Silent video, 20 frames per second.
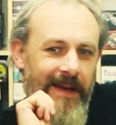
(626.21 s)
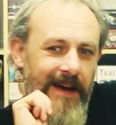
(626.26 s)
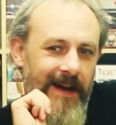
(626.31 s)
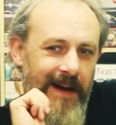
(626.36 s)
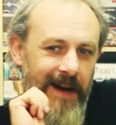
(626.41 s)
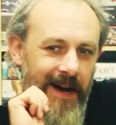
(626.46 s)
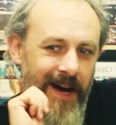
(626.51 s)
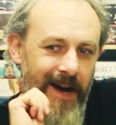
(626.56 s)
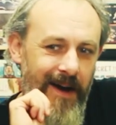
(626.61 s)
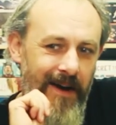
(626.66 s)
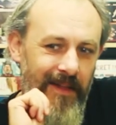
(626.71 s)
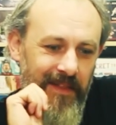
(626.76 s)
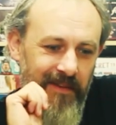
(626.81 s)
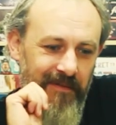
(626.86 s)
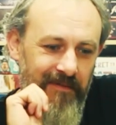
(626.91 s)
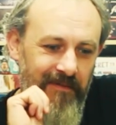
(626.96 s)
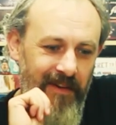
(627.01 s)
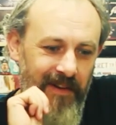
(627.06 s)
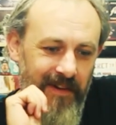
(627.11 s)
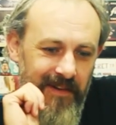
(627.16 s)
uh, on the
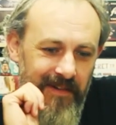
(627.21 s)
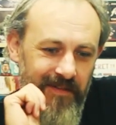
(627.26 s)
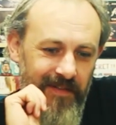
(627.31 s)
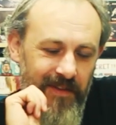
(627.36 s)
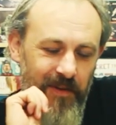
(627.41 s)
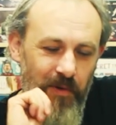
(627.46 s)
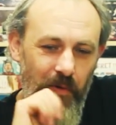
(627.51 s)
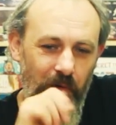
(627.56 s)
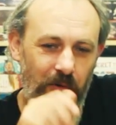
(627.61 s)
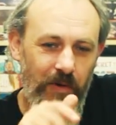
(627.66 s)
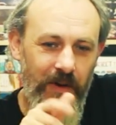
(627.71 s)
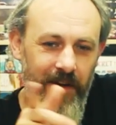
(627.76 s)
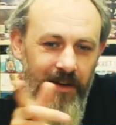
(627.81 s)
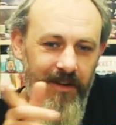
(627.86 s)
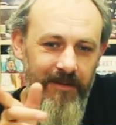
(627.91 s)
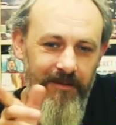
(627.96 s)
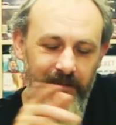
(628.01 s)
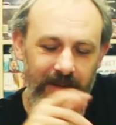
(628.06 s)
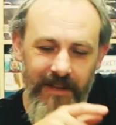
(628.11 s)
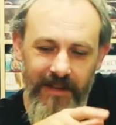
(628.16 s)
front of the
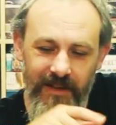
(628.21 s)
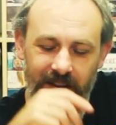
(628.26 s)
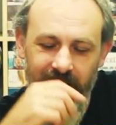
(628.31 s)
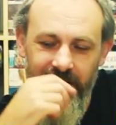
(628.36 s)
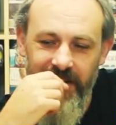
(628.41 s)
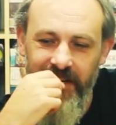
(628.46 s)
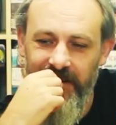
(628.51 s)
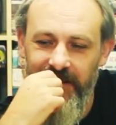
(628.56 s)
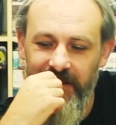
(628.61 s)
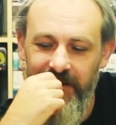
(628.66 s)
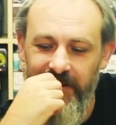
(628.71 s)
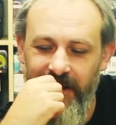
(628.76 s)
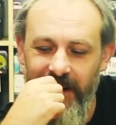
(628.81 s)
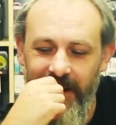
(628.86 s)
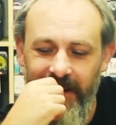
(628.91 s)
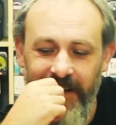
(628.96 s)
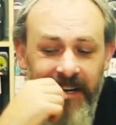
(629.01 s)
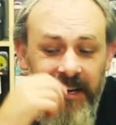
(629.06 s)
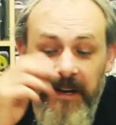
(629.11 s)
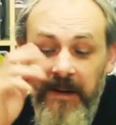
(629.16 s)
orca when they're hunting the
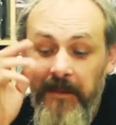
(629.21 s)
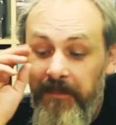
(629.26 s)
shark.